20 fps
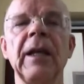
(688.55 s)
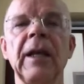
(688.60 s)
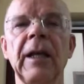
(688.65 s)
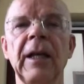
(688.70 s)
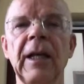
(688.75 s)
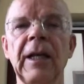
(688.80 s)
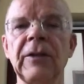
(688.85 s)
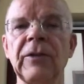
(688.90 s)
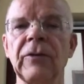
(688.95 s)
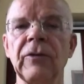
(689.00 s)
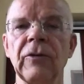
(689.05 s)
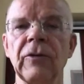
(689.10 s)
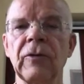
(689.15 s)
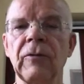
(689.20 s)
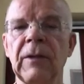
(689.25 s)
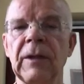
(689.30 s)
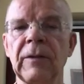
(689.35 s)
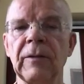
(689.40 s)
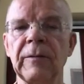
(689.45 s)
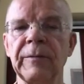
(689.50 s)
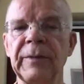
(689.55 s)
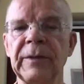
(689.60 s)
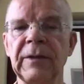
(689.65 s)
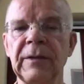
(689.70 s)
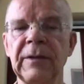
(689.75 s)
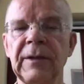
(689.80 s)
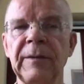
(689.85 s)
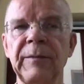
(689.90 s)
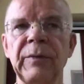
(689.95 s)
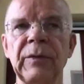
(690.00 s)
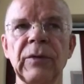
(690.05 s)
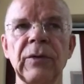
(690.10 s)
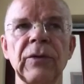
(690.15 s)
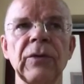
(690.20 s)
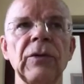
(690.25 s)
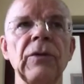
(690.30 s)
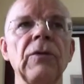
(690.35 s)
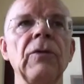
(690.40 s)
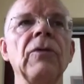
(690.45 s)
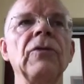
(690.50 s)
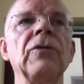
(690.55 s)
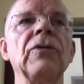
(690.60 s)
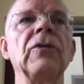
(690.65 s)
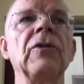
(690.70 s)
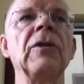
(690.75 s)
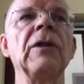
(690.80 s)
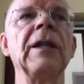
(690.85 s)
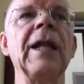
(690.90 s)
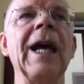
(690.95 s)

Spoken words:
estos 4 principios no son